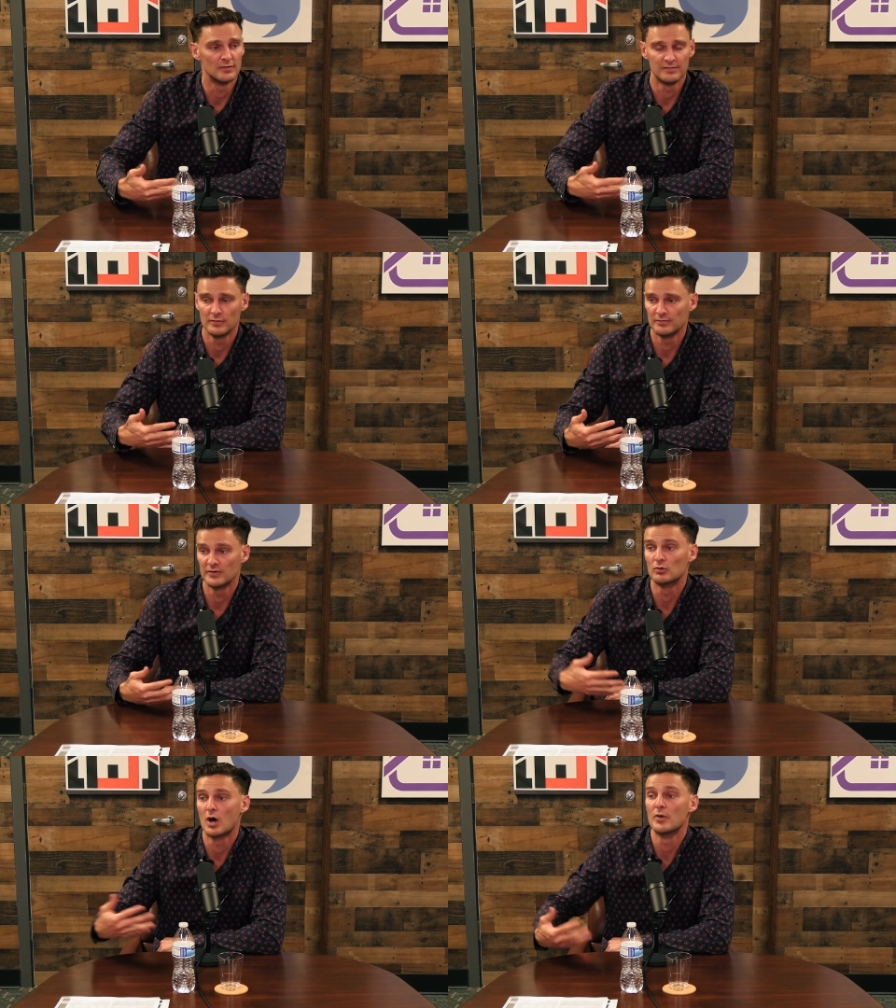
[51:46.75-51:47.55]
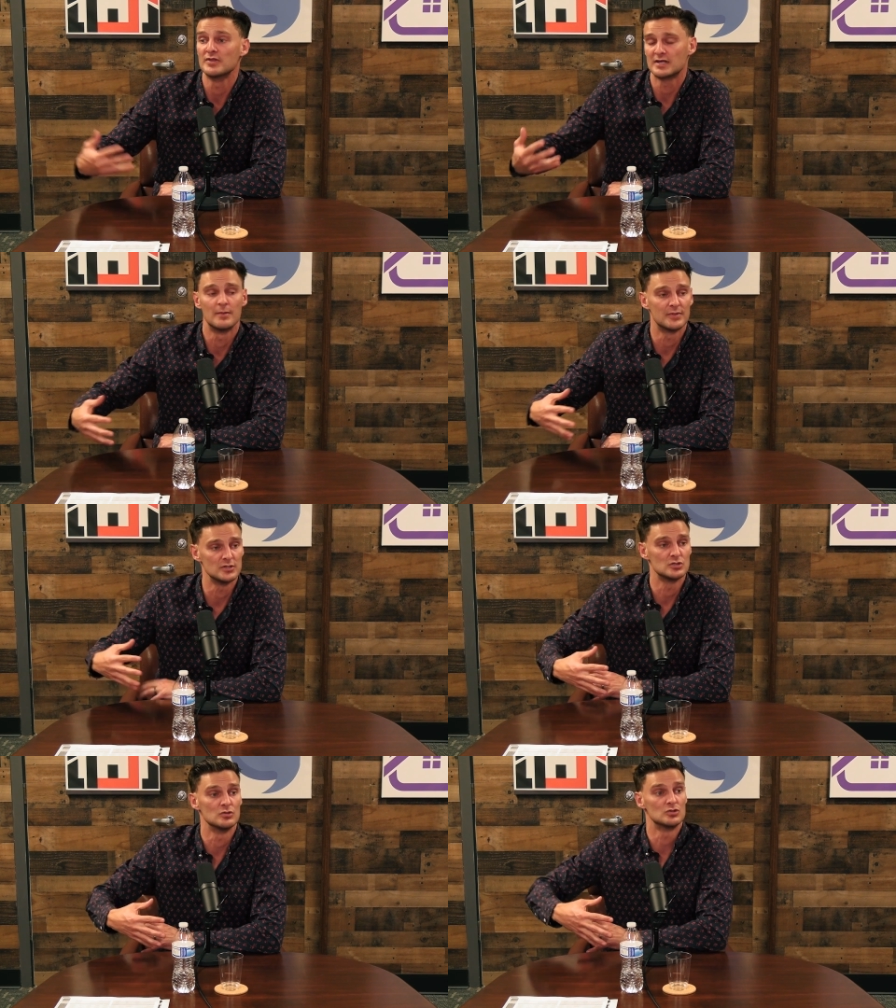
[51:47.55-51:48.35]
for for for growing the
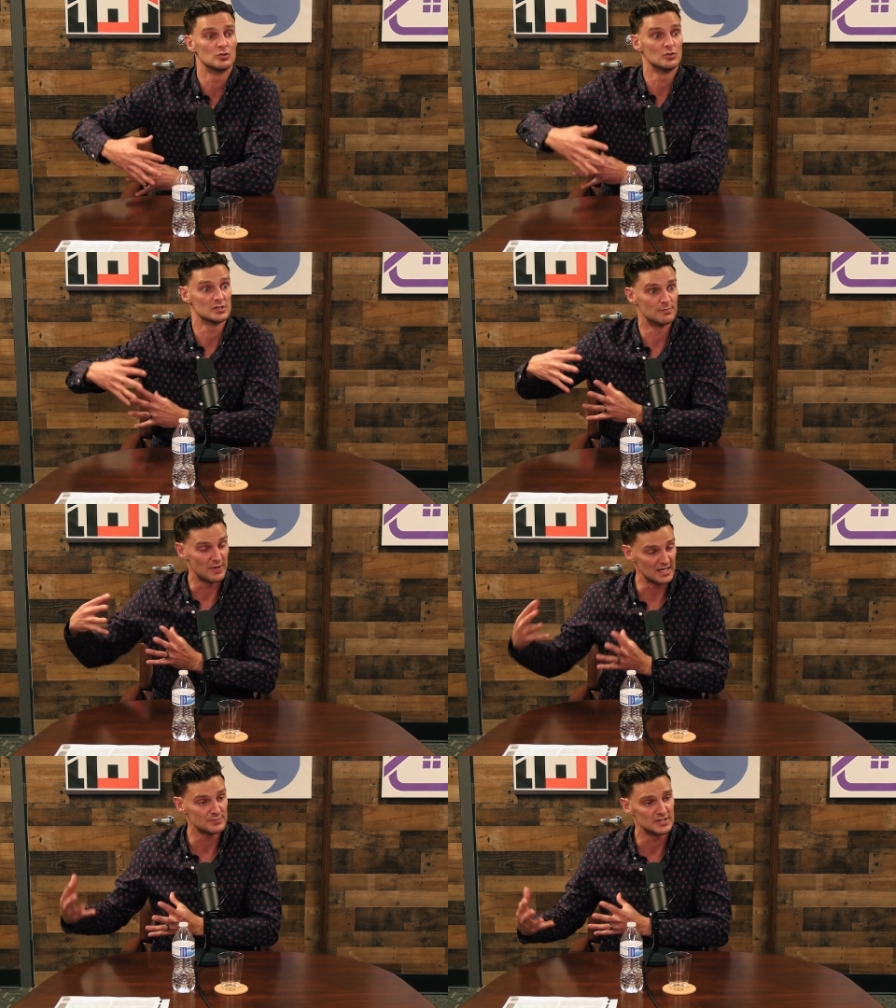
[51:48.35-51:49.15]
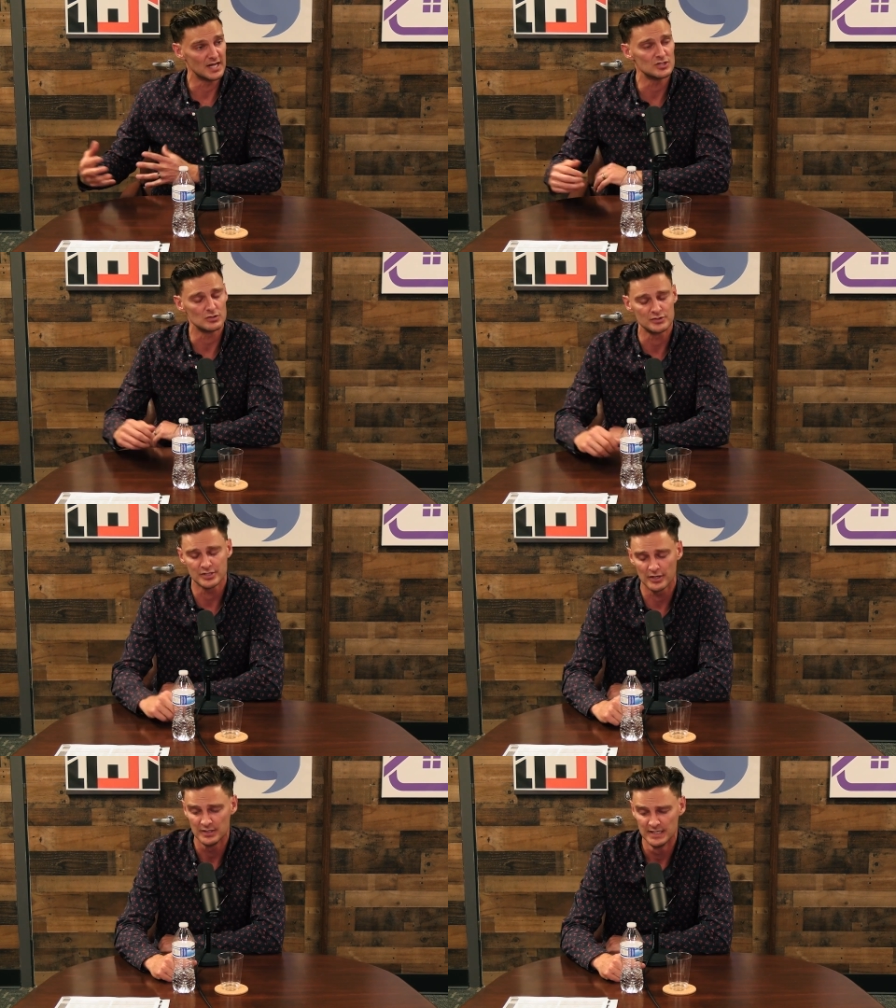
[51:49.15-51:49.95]
company to to its best potential.
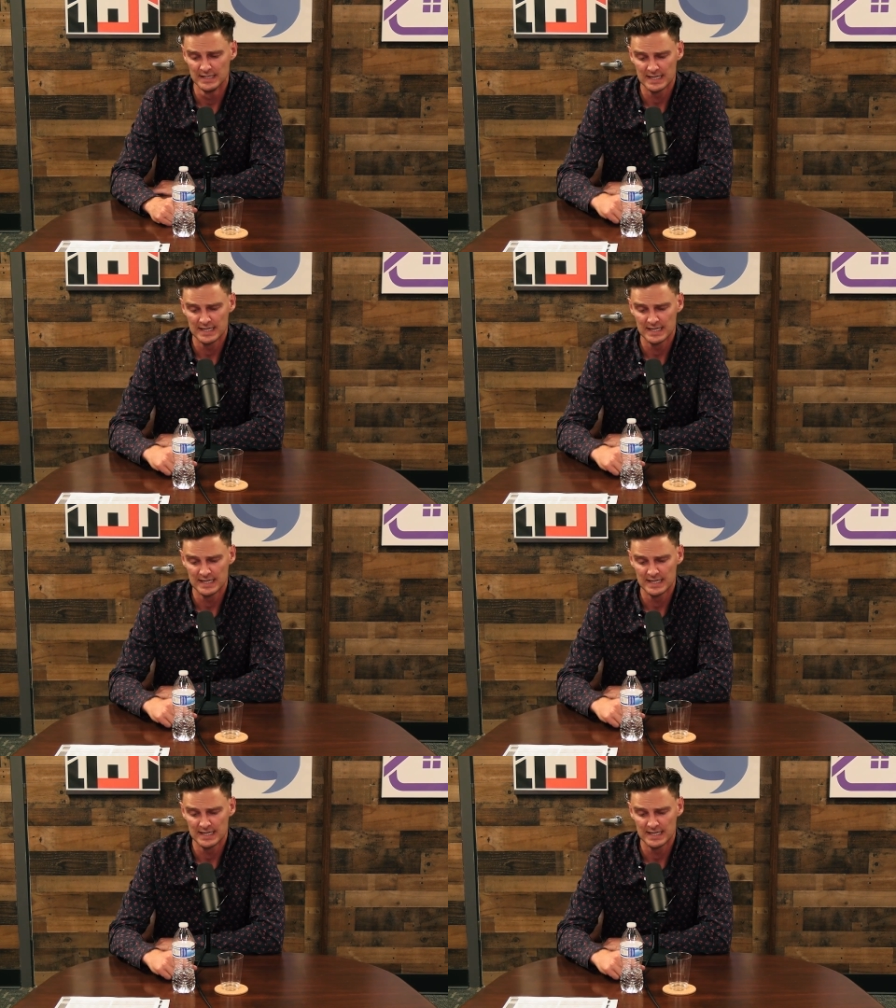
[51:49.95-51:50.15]
So